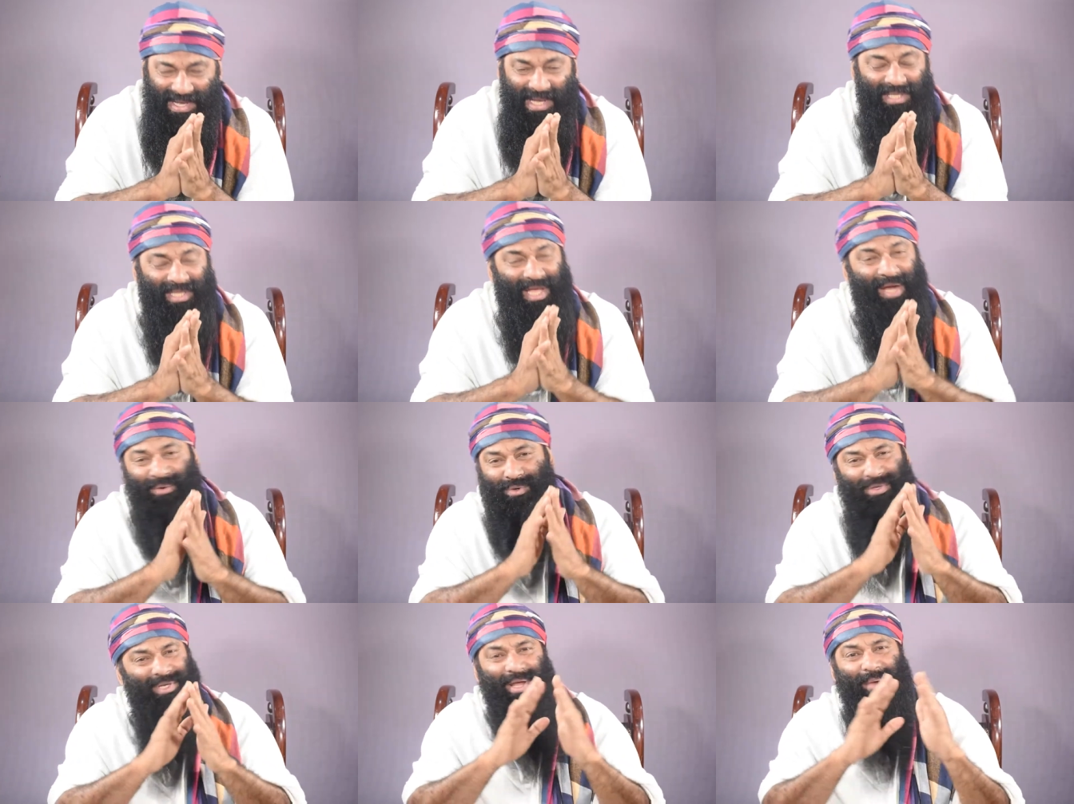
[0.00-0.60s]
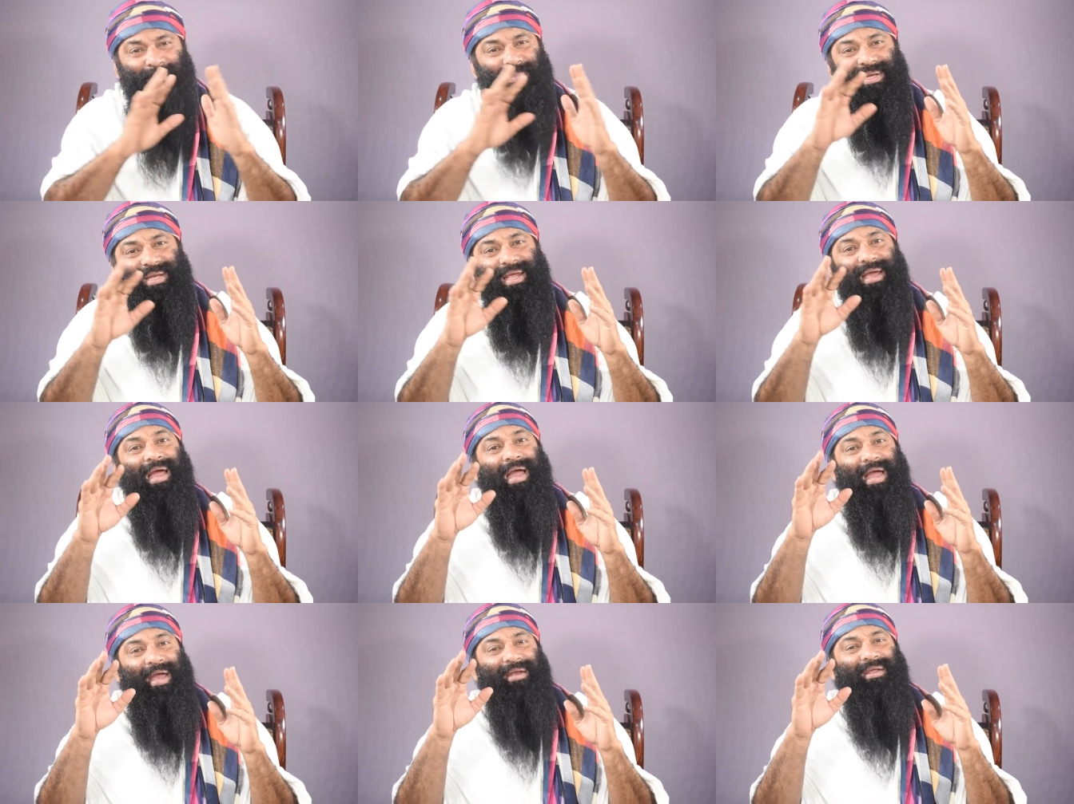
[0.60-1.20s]
There couldn't have been
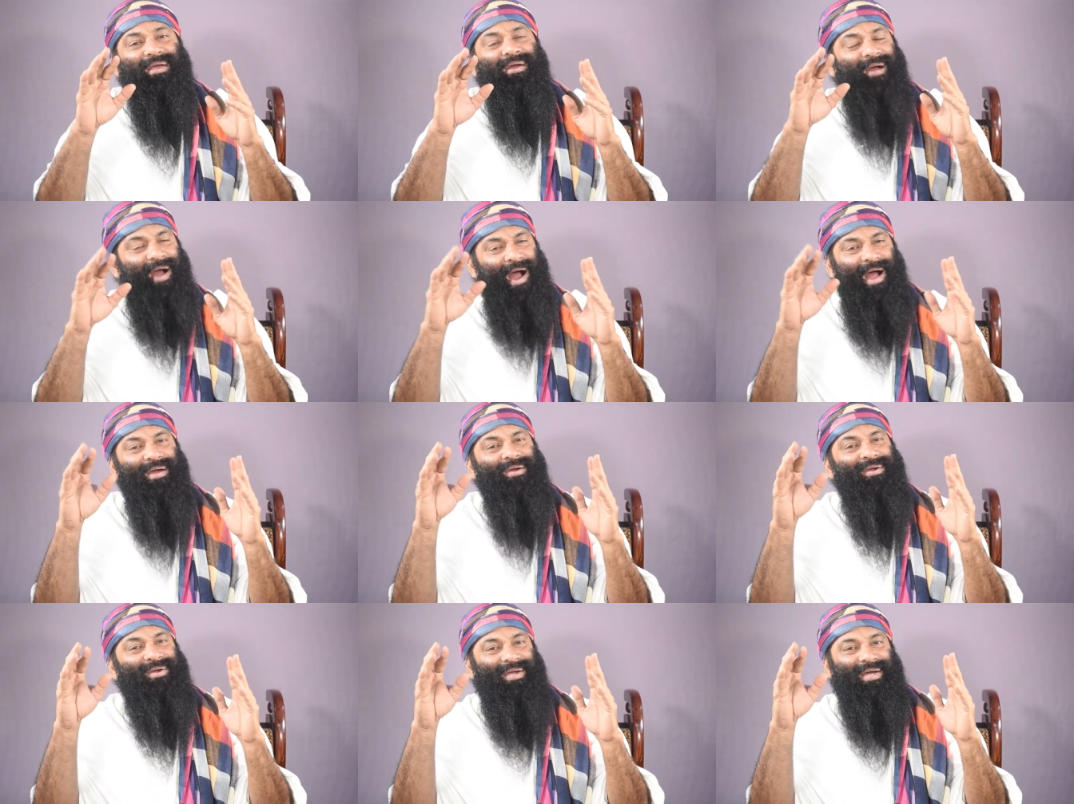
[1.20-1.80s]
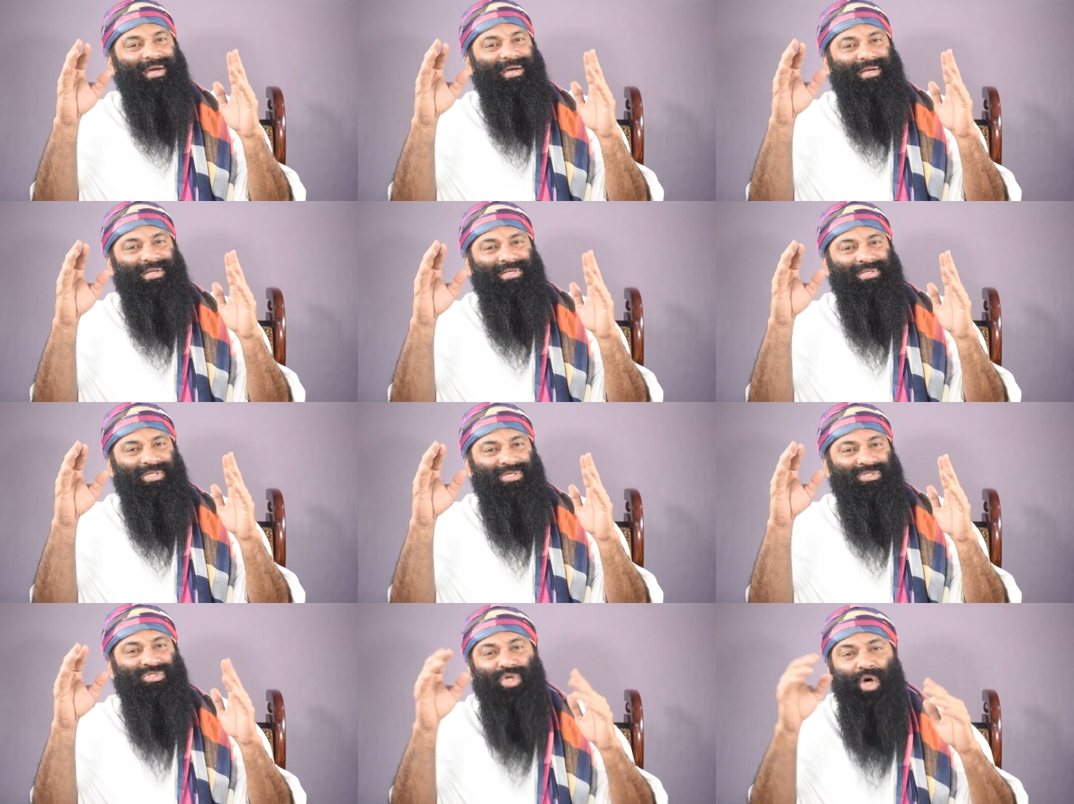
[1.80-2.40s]
any hunger
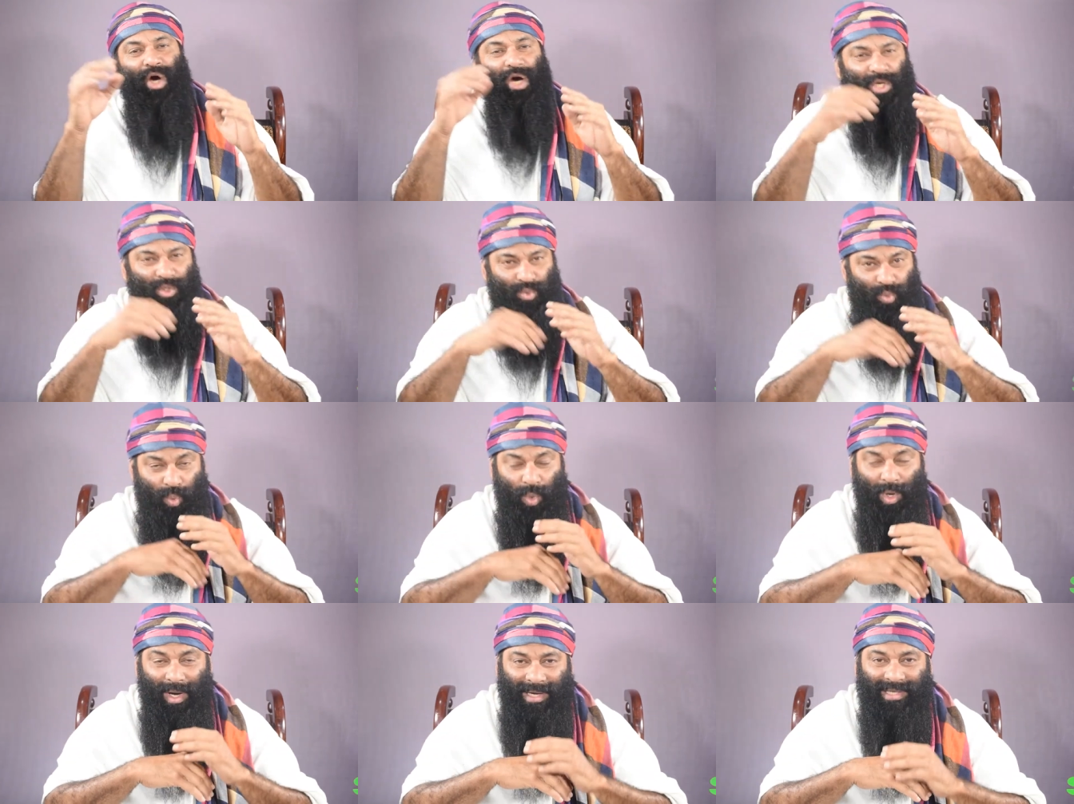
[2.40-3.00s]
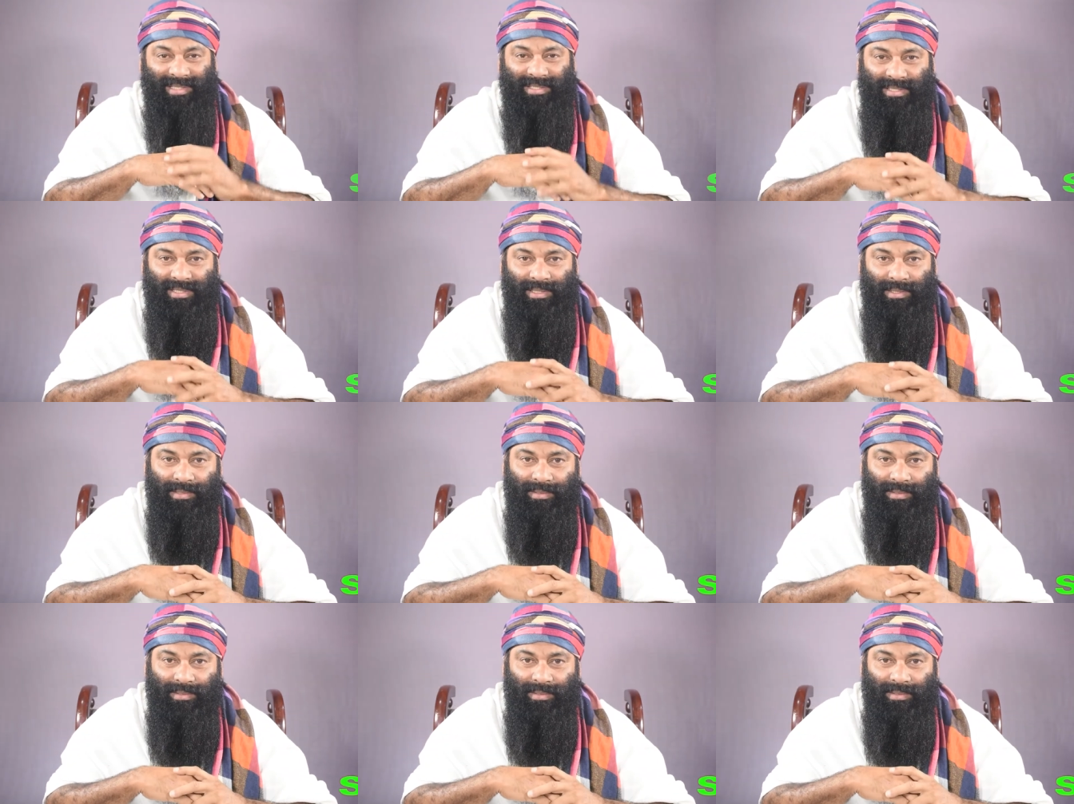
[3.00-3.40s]
in the third world.